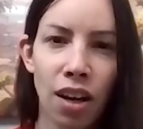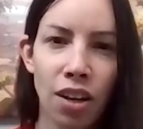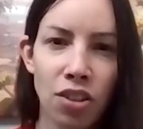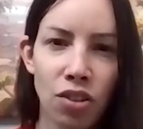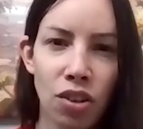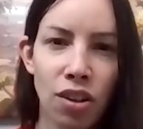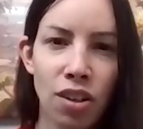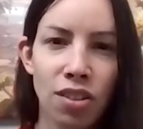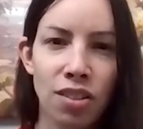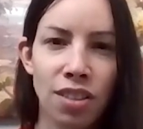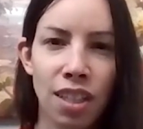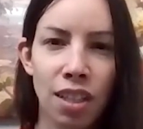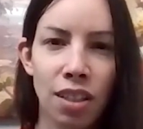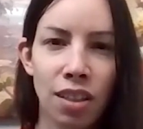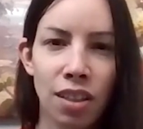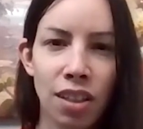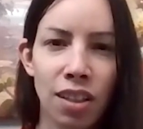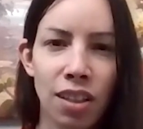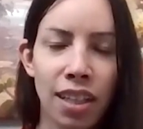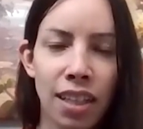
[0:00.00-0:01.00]
You started to
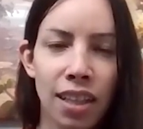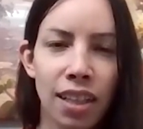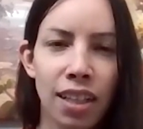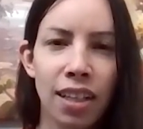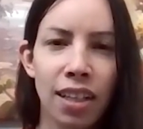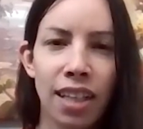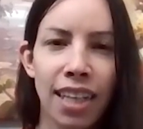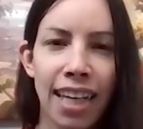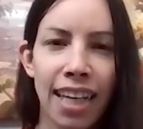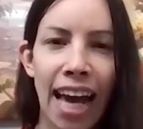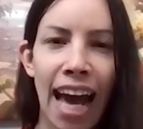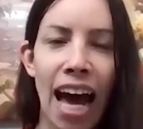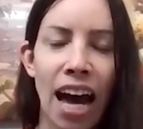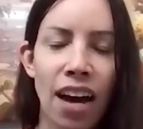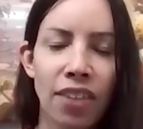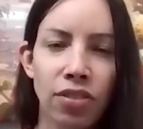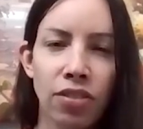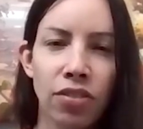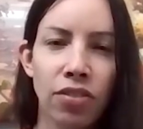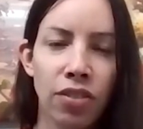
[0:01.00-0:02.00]
see literally like
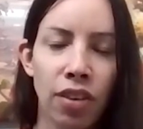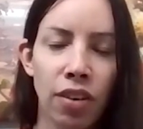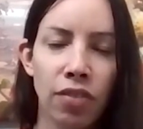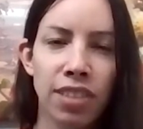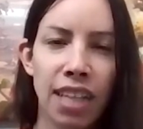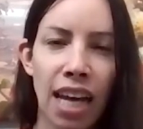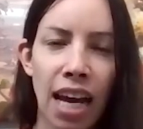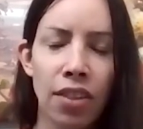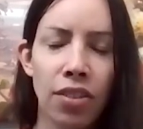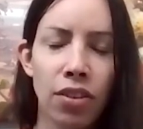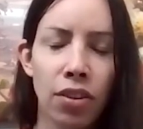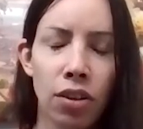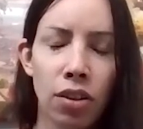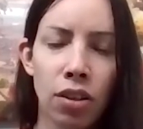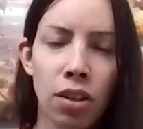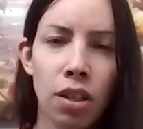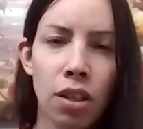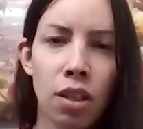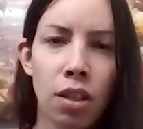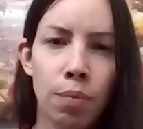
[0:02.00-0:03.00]
half of
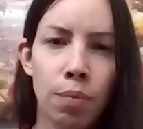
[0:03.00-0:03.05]
Tether